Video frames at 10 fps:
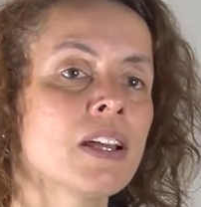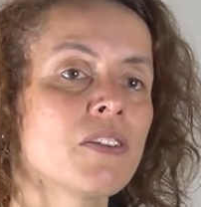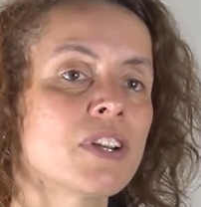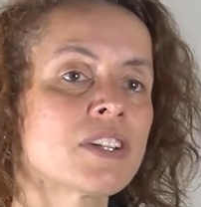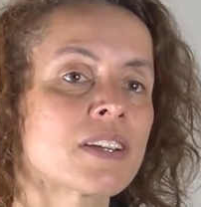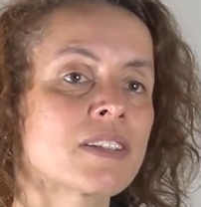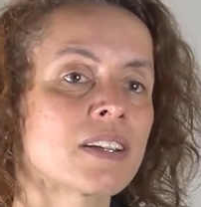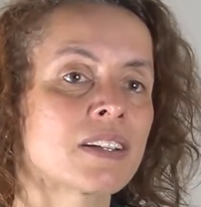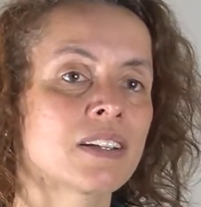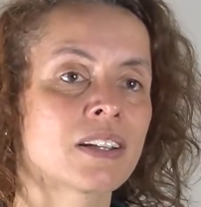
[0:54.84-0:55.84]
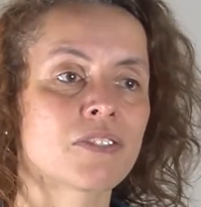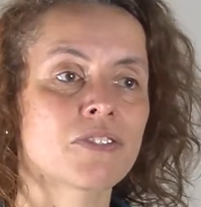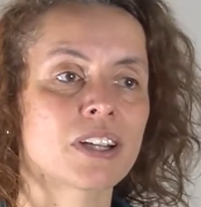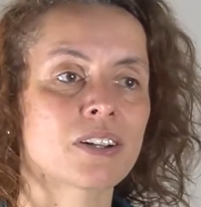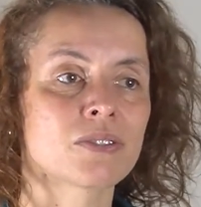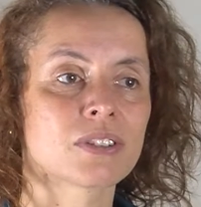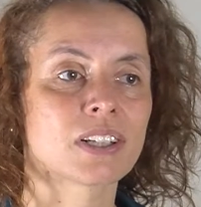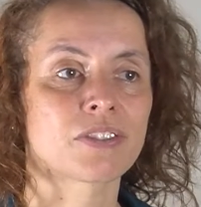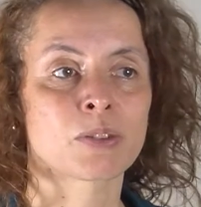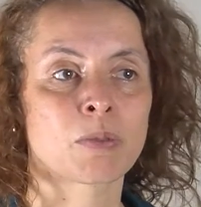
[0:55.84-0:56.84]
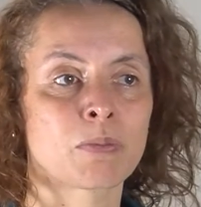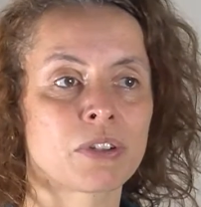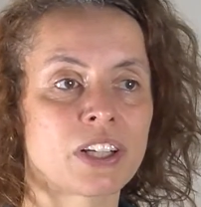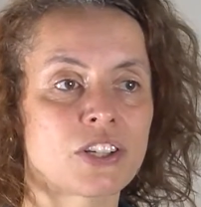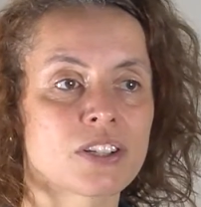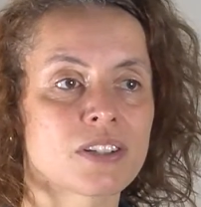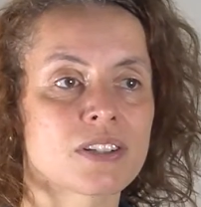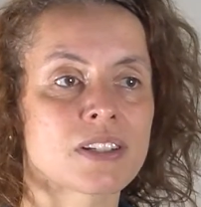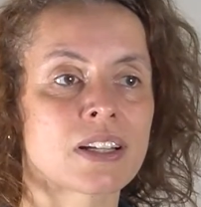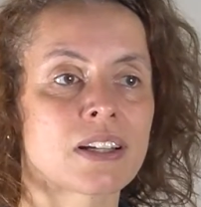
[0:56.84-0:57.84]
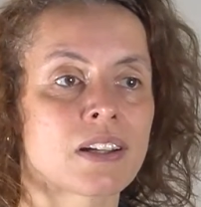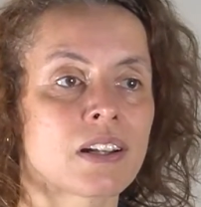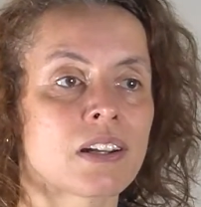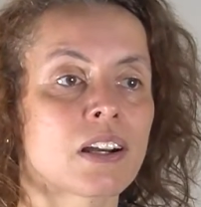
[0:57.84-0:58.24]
which has had an effect on the livestock populations and